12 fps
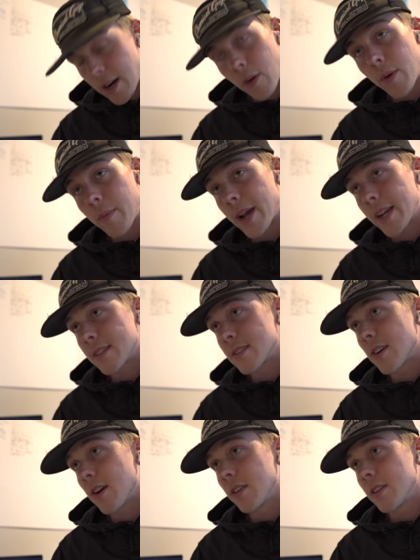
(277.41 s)
And I went back and
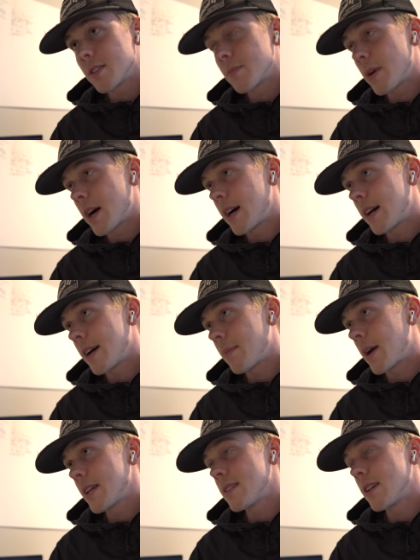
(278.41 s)
saw the spot. I
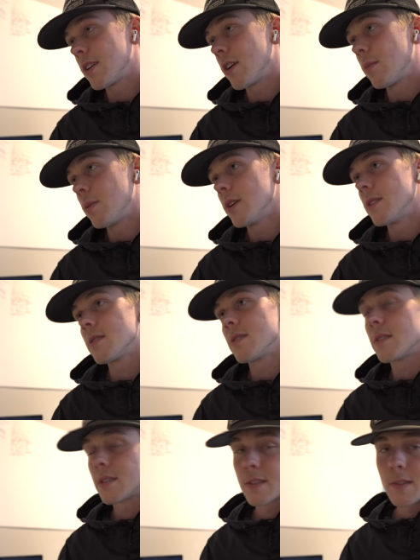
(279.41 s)
might take y'all boys
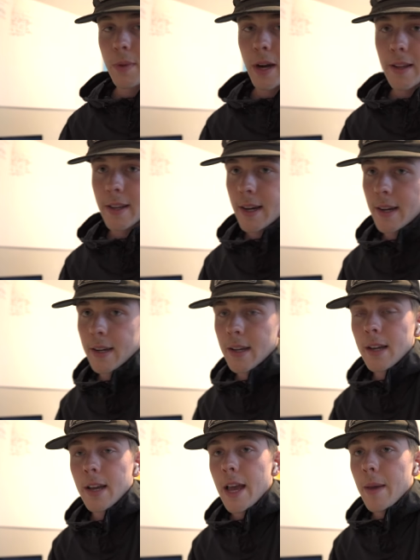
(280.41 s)
to the spot that
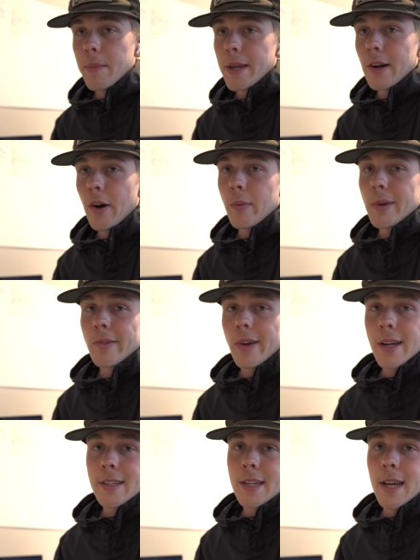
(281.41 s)
me and homie
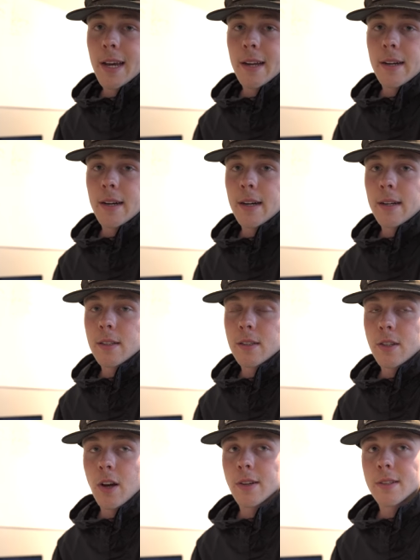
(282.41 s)
wrecked at.
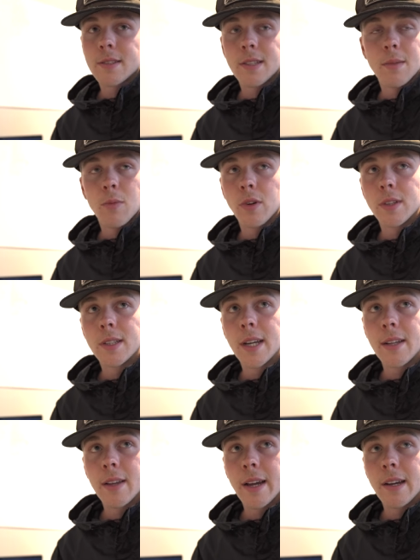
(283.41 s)
Y'all can see it more in the
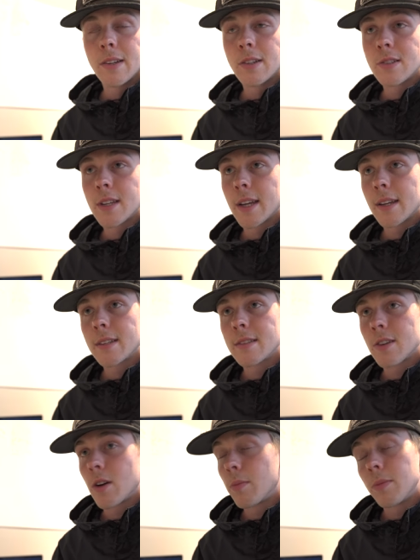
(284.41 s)
daylight, understand,
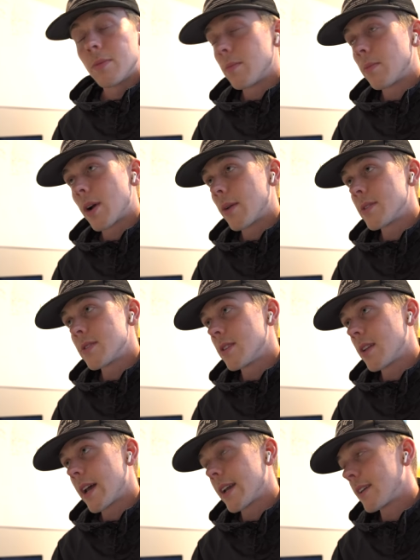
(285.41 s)
because y'all probably
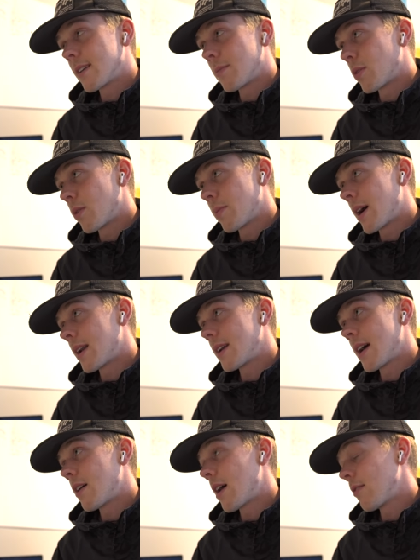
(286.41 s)
still like, bro, bought
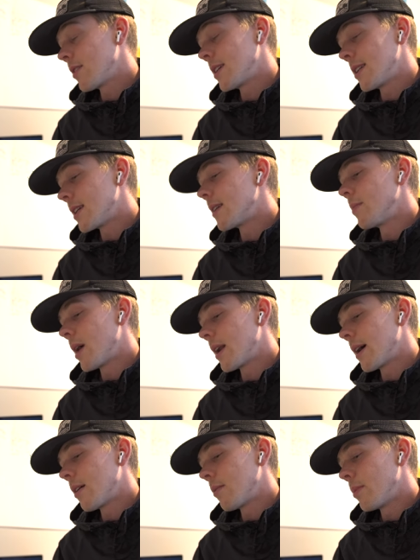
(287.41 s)
it out. I really did bought
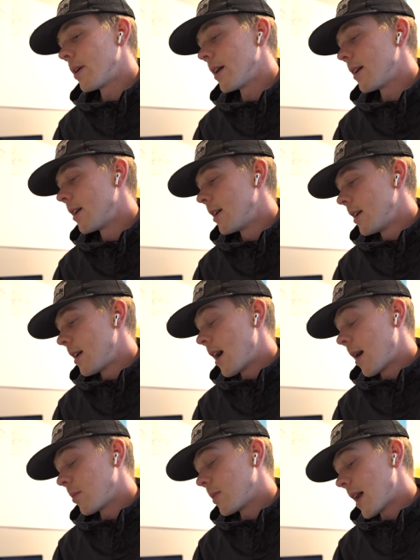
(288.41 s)
out, but
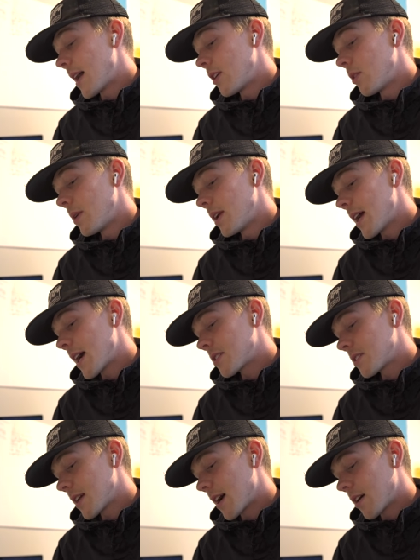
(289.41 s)
I'm glad nobody
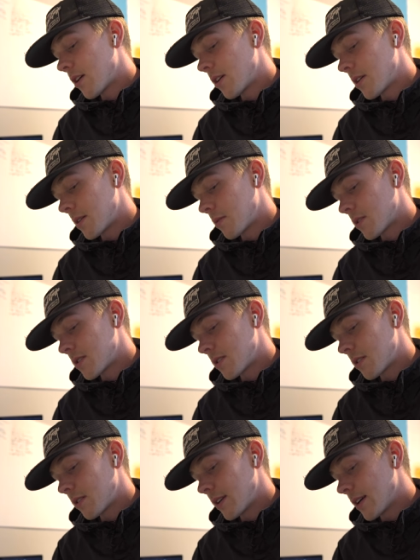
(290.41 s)
actually got hurt and we're
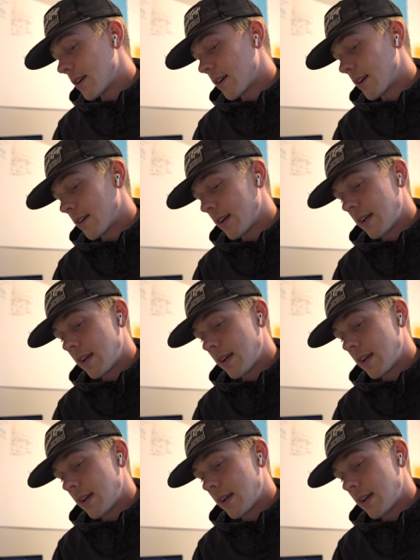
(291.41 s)
still here, and